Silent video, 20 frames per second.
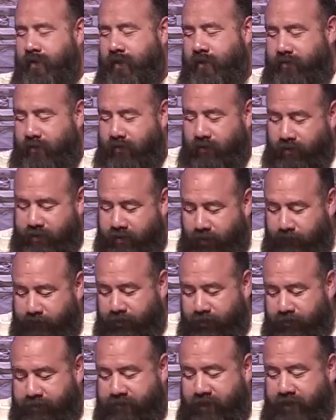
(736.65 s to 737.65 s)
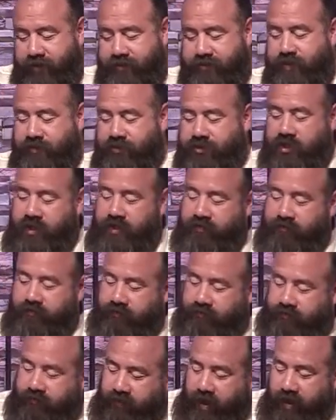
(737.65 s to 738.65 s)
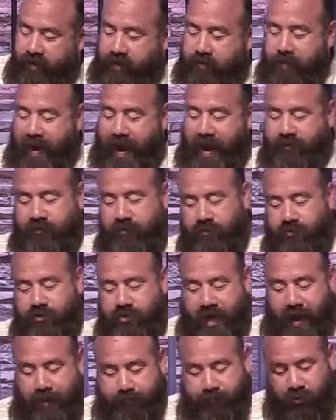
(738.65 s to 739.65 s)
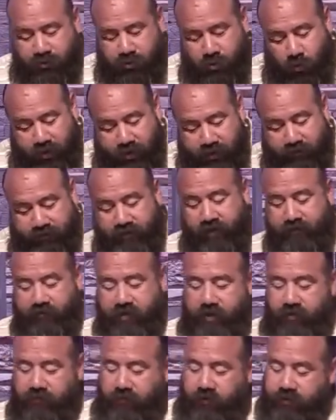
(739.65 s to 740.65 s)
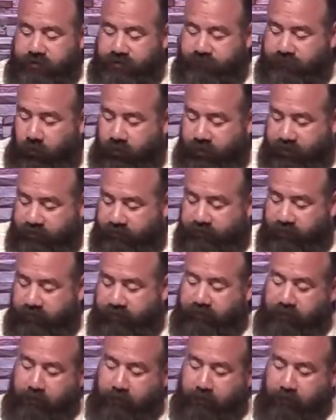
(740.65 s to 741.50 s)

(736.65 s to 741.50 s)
There are a couple of things that Jesus said in Matthew chapter 27 and verse 46.